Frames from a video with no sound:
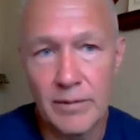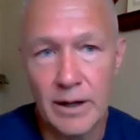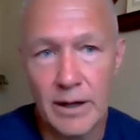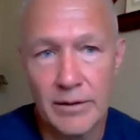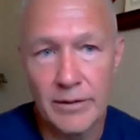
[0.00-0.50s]

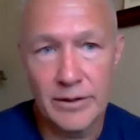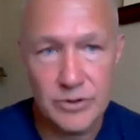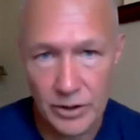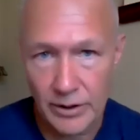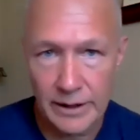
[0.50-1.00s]
the
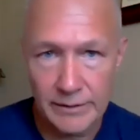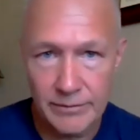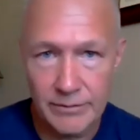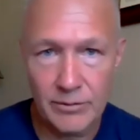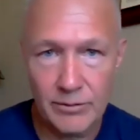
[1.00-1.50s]
journey
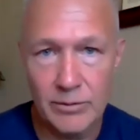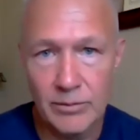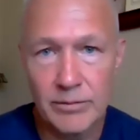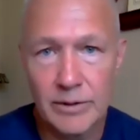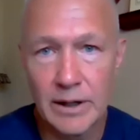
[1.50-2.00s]

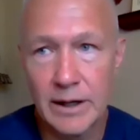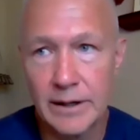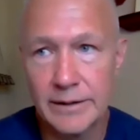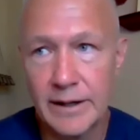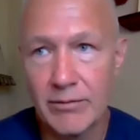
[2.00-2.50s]
through
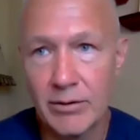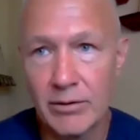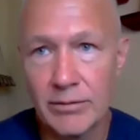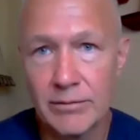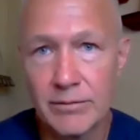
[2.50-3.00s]

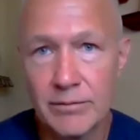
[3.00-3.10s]
Naval